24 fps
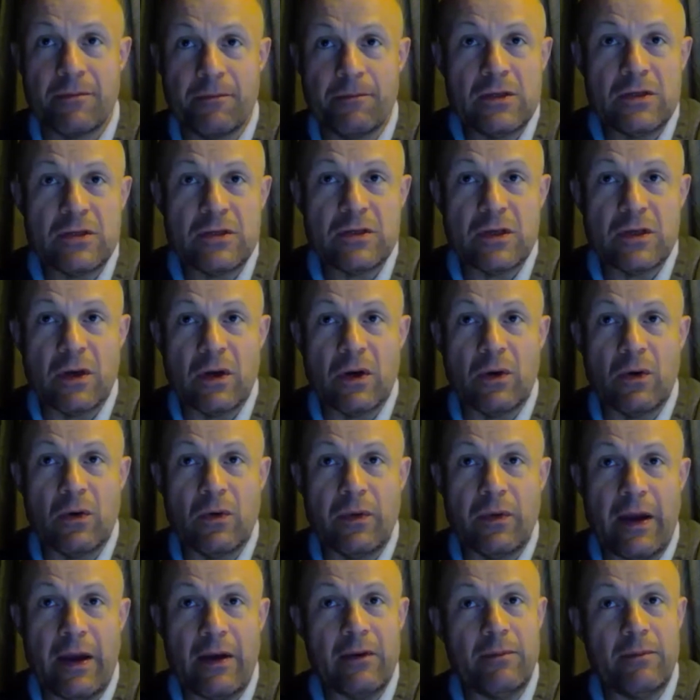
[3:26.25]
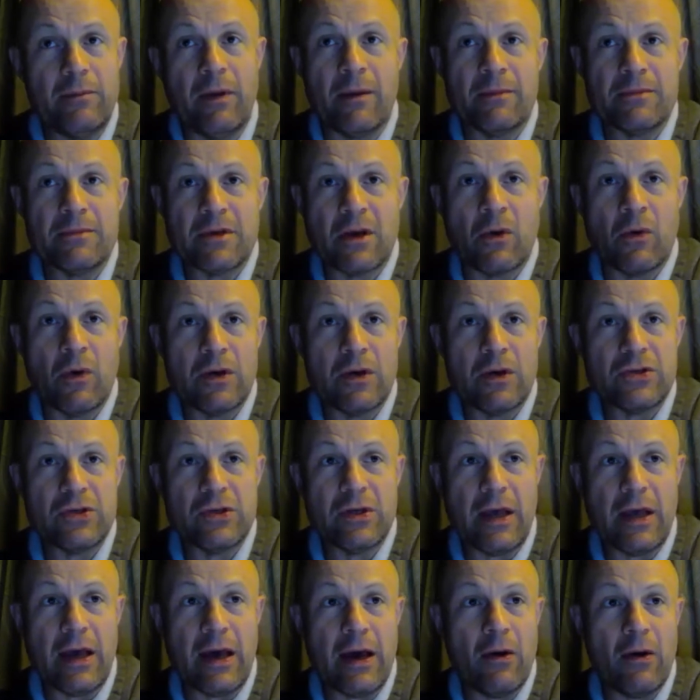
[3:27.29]
So now it becomes a
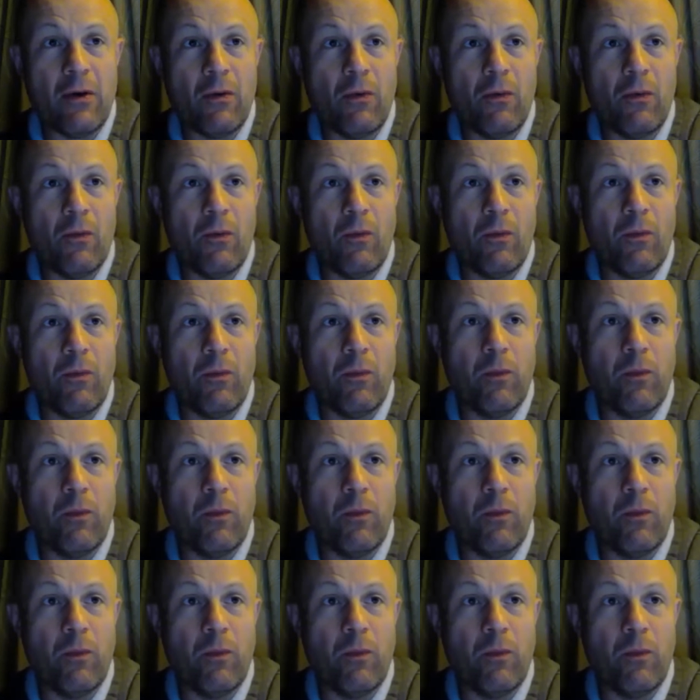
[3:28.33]
question how